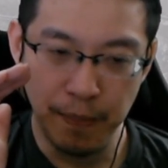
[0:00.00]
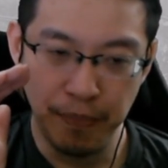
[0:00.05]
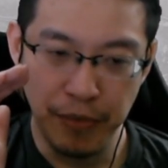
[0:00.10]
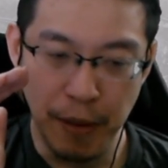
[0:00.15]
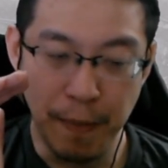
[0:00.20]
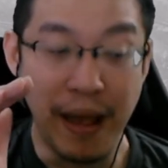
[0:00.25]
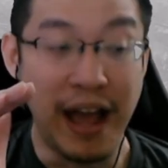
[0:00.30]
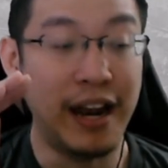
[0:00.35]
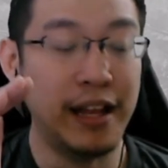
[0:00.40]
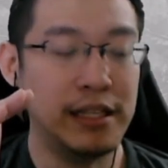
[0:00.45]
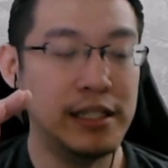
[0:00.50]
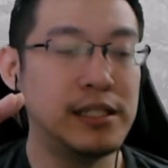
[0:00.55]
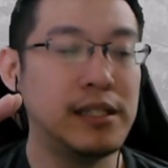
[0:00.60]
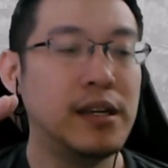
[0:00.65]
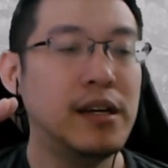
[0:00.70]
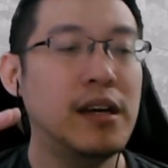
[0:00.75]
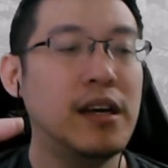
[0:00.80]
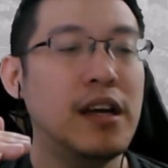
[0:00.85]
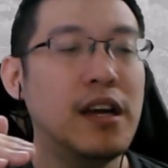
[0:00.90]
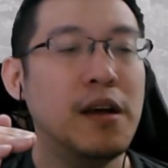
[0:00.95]
balanced.
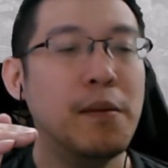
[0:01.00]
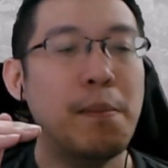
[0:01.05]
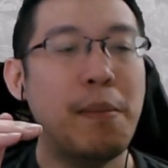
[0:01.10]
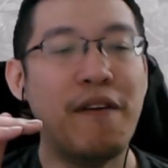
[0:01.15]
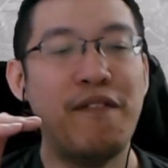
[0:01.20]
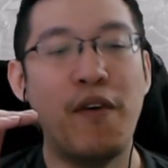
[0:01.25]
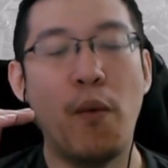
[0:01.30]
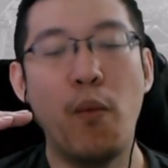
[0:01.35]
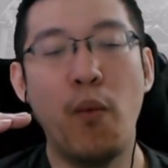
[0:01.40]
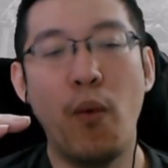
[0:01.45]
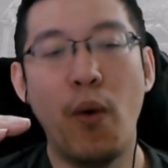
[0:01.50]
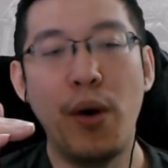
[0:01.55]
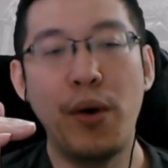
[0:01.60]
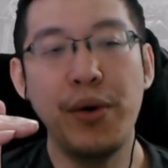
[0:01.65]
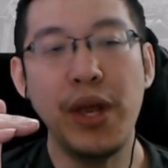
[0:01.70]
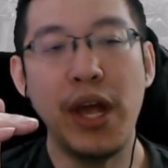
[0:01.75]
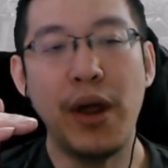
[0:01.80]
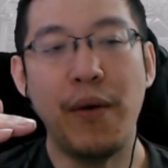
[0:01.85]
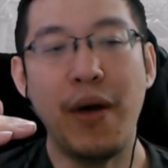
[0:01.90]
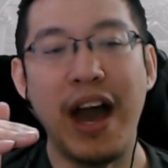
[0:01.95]
But for
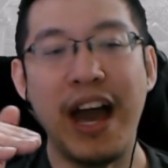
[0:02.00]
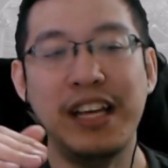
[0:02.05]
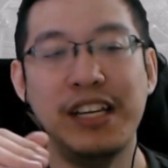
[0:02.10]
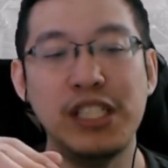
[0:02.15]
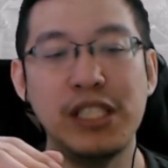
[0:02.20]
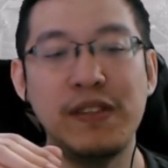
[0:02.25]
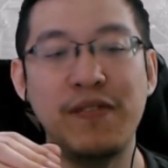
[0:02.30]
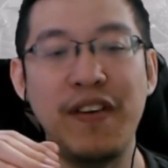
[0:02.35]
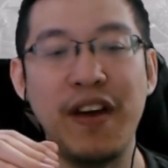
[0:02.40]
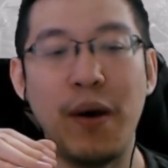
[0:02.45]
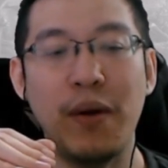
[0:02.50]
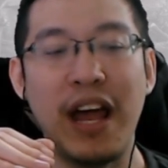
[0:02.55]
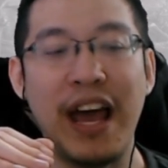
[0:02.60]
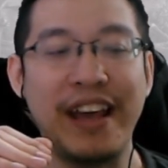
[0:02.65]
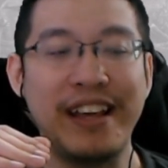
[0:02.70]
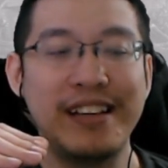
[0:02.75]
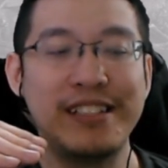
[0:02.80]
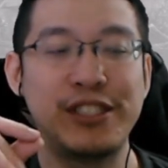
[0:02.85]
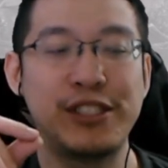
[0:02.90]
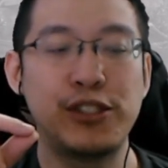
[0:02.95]
Warrior, right, I just felt
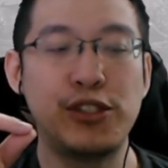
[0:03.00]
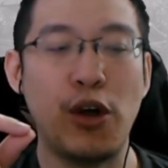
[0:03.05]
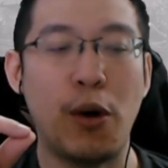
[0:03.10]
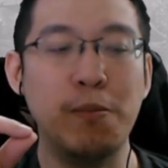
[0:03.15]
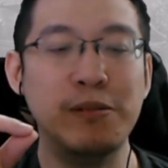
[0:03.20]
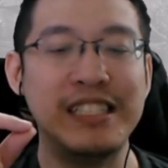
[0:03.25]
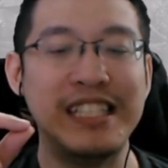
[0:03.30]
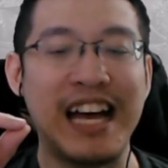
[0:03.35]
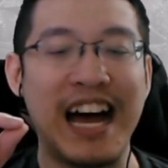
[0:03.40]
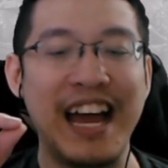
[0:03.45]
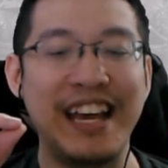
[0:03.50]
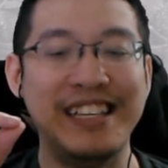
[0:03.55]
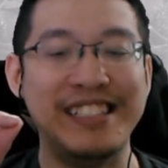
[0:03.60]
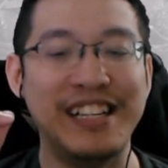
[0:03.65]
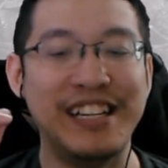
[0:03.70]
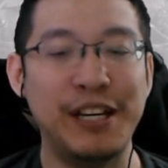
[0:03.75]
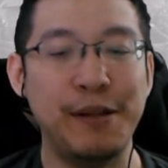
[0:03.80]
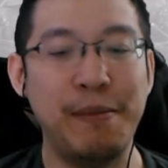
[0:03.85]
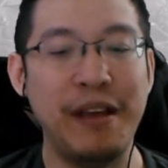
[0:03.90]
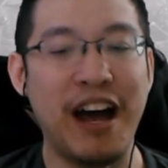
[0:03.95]
like Storm's Eye is
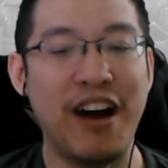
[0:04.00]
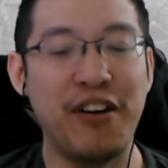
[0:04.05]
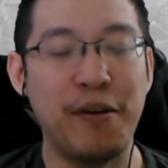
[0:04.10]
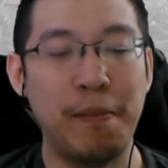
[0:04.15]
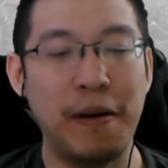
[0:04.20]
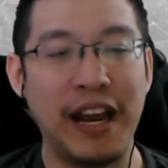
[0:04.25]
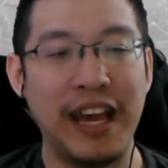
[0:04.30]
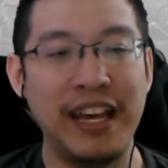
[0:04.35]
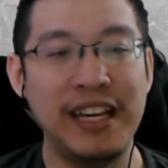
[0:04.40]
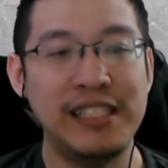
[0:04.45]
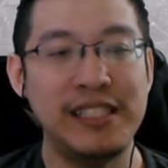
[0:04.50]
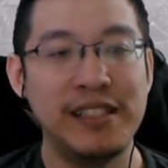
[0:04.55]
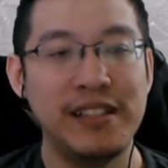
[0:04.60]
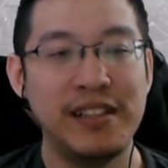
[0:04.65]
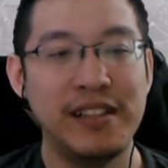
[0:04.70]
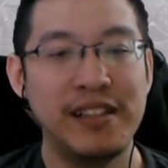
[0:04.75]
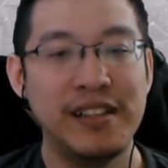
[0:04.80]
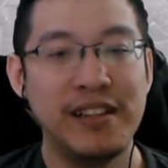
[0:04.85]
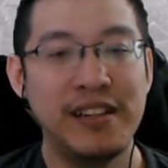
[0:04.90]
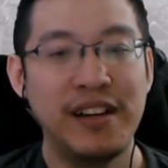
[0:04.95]
a little bit out of place.
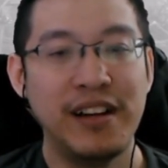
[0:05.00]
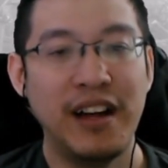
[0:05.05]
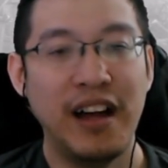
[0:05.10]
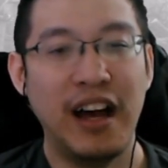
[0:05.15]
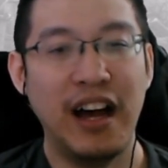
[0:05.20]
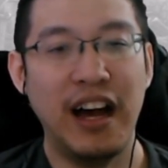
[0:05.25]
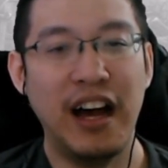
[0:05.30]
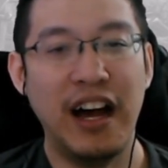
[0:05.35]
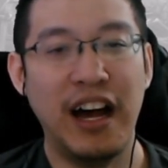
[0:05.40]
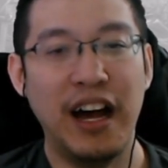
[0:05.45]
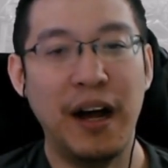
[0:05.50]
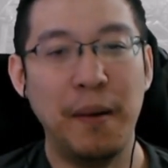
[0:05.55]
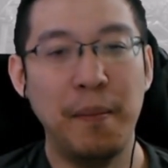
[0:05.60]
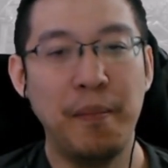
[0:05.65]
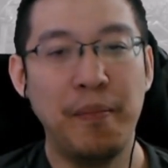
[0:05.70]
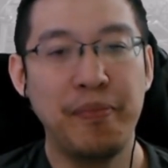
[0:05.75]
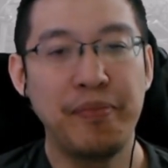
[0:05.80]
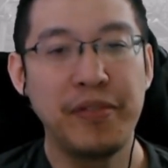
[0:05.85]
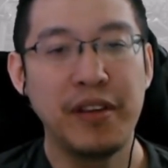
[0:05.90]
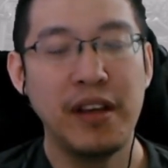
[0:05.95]

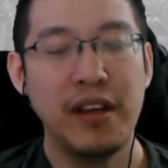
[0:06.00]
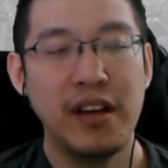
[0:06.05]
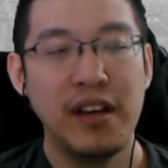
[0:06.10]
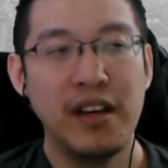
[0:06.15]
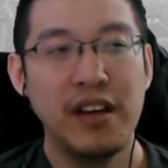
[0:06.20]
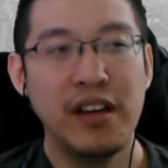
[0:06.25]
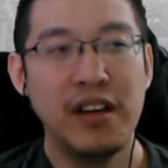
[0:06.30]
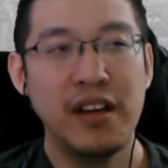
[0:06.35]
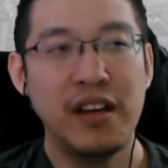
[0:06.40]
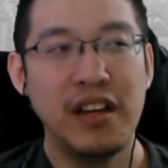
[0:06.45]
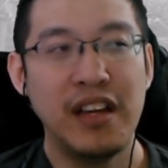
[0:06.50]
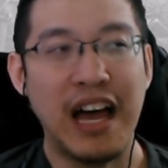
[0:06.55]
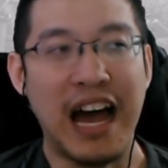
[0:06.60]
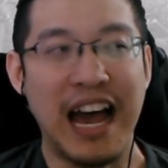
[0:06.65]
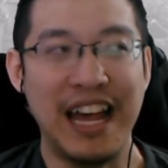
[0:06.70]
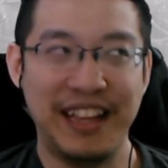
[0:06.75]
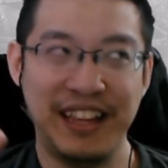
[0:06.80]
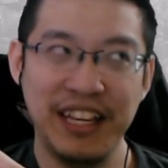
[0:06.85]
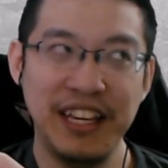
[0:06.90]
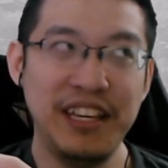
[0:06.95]

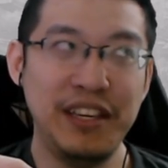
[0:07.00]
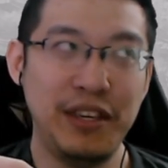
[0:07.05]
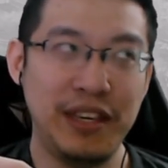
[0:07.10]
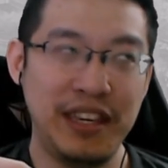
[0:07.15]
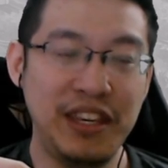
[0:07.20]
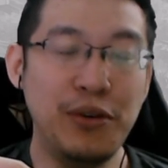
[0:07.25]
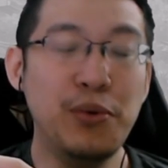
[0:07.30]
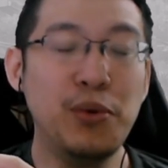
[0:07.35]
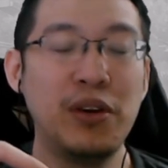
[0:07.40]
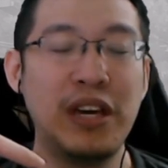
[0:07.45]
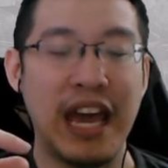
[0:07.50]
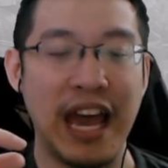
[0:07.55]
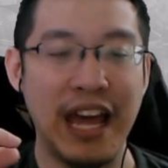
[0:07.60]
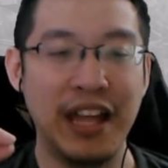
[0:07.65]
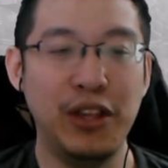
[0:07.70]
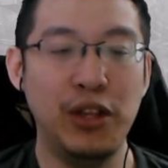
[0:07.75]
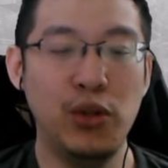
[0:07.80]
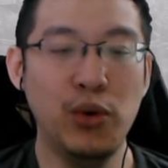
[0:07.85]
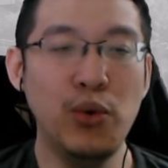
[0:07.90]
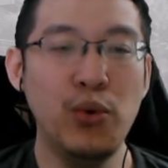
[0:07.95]
I think you
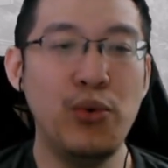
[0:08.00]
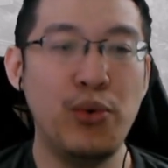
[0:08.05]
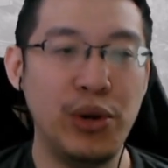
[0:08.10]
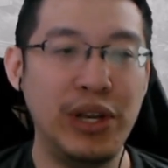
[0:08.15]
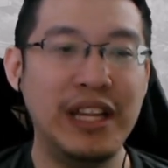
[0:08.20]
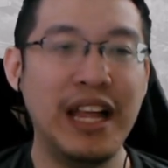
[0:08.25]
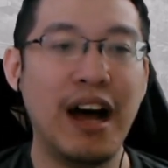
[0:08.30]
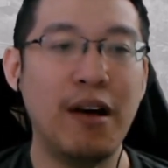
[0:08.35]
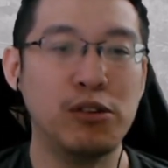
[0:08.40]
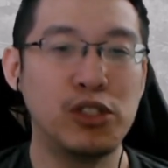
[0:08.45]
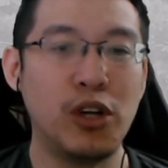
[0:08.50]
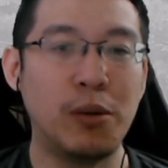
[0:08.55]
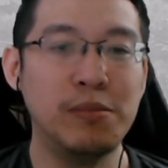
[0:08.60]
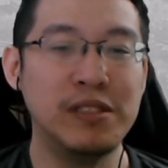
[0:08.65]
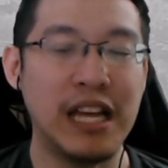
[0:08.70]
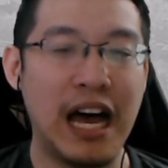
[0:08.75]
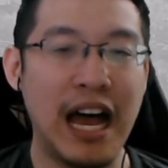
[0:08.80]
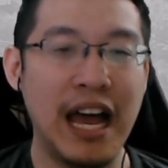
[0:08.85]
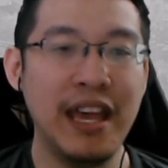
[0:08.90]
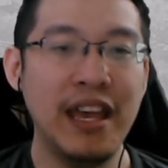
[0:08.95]
can do without Storm's
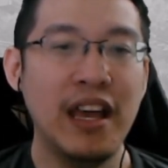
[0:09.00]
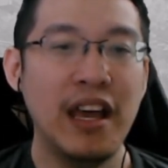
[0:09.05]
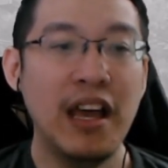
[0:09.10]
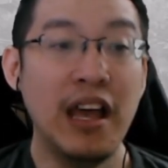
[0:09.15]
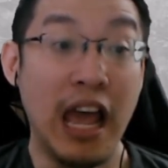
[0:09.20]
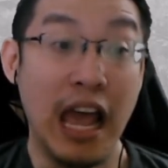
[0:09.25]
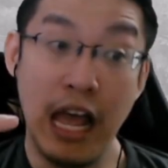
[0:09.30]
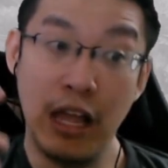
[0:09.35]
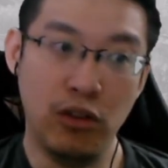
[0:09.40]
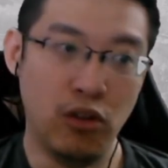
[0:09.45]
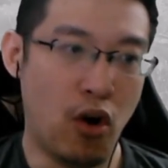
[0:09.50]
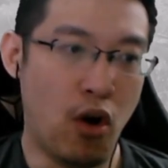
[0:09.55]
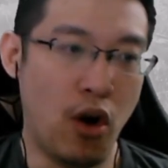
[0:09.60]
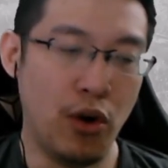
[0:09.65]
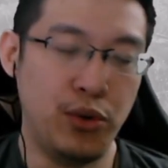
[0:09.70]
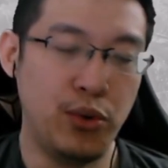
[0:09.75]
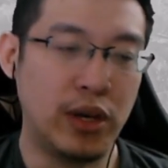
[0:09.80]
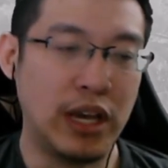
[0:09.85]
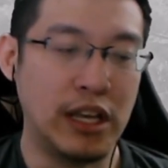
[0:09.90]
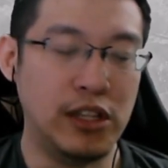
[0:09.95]
Eye, or
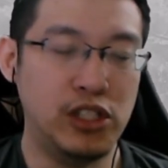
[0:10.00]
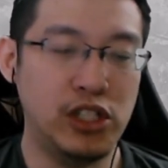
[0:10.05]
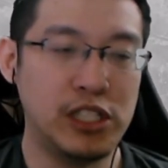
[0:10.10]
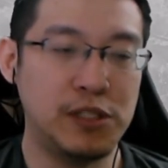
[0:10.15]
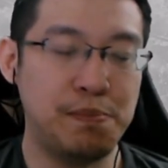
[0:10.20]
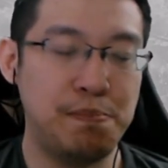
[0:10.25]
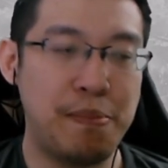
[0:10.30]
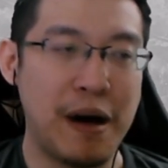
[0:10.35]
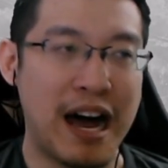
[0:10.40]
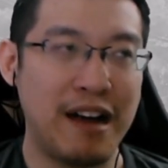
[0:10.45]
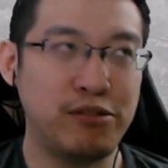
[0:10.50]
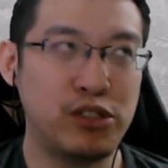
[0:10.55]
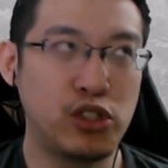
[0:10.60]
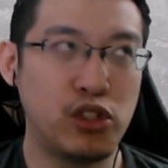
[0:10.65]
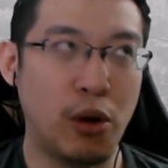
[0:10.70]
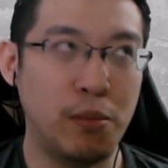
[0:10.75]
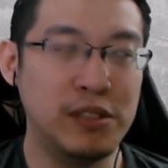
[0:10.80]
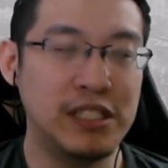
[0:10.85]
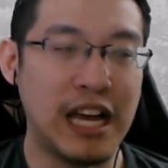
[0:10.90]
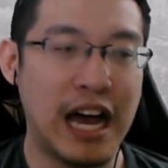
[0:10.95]
you can just buff
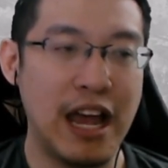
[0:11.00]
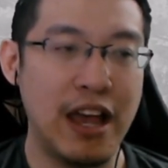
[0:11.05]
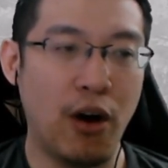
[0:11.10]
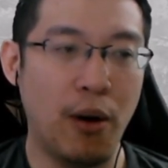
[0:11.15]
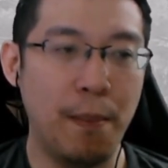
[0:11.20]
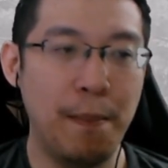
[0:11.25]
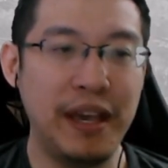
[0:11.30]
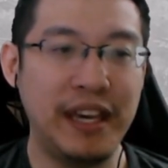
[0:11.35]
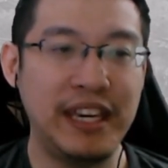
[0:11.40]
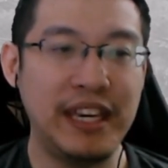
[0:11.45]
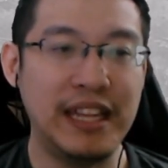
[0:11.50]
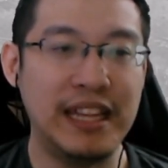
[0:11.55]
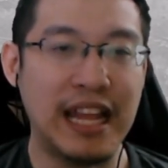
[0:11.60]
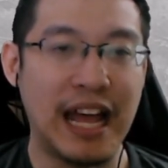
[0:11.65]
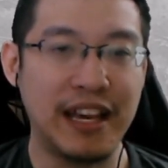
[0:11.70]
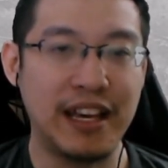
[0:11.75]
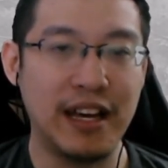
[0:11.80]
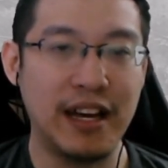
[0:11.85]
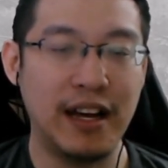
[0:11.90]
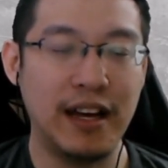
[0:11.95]
Storm's Eye or make it
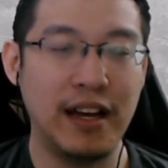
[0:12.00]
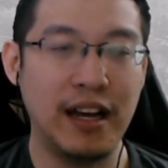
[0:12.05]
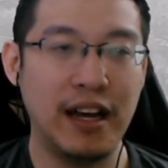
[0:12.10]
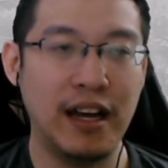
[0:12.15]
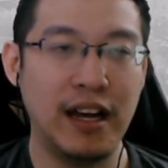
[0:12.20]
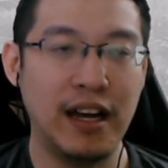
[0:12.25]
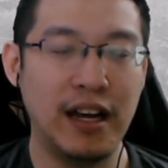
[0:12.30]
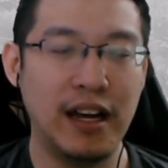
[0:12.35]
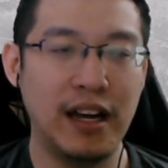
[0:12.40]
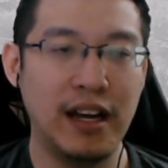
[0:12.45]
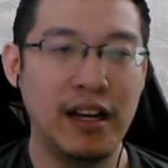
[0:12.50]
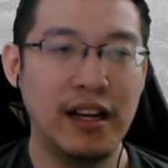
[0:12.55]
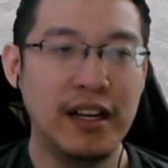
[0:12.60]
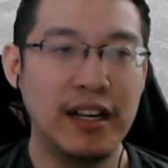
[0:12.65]
like a